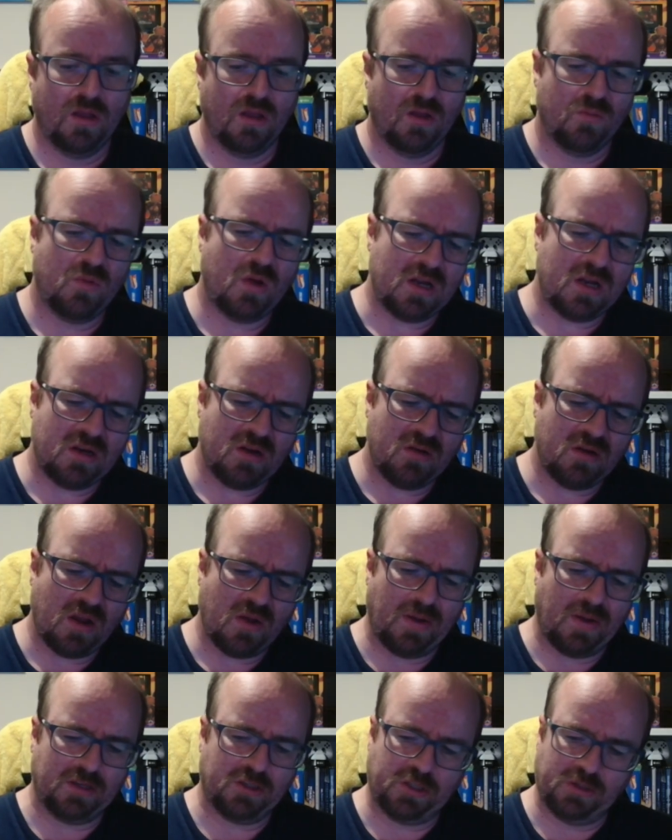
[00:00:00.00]
Well, I don't know
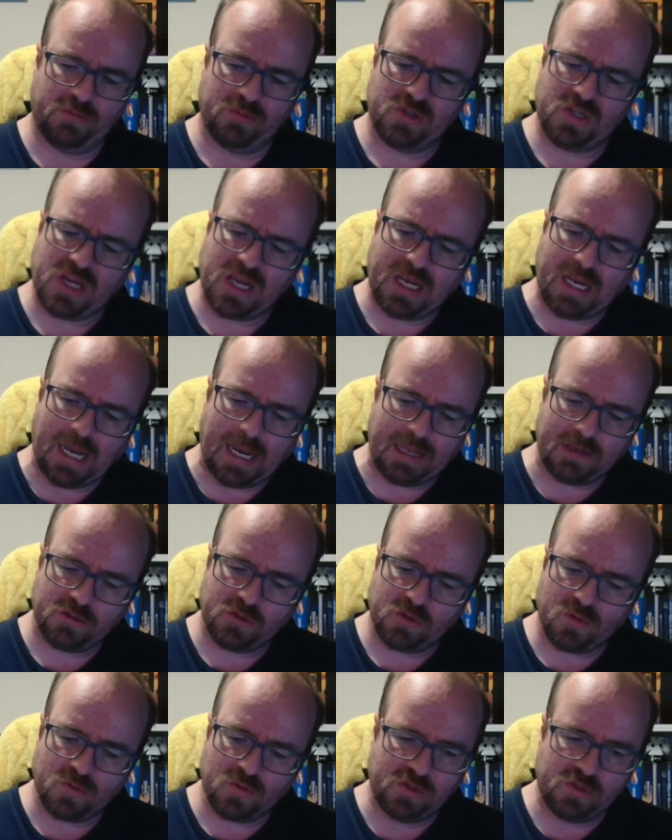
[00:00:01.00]
actually. Was it a
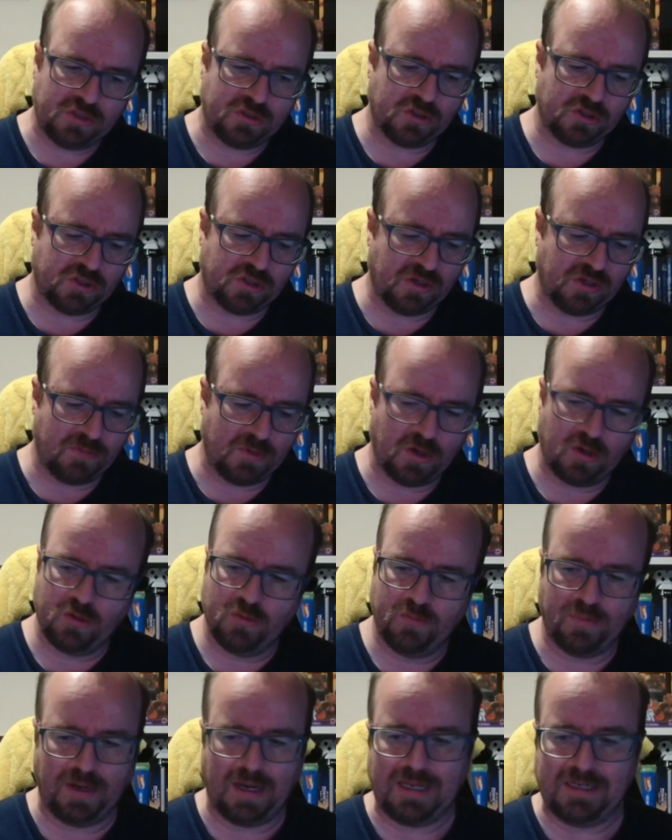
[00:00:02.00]
collector or was it just someone who
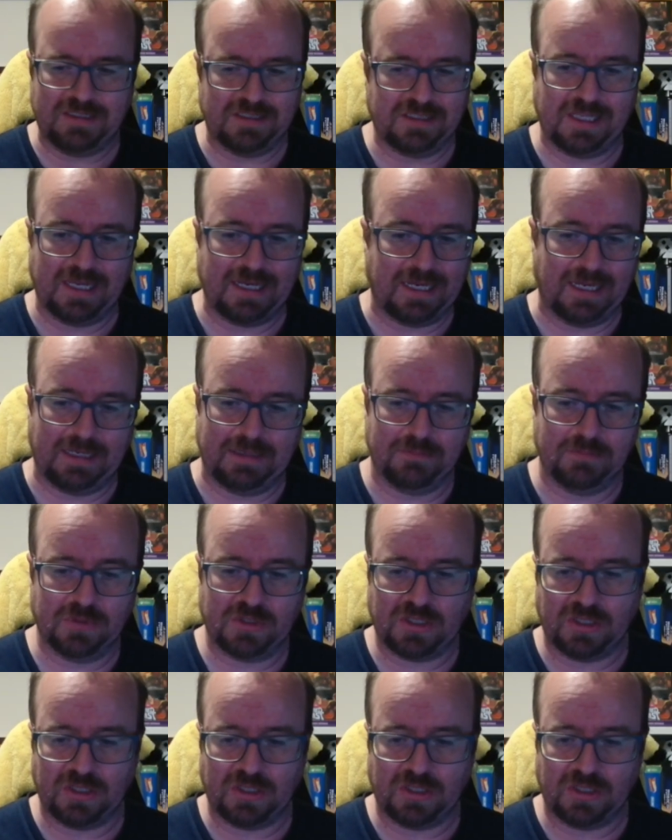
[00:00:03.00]
plays their games?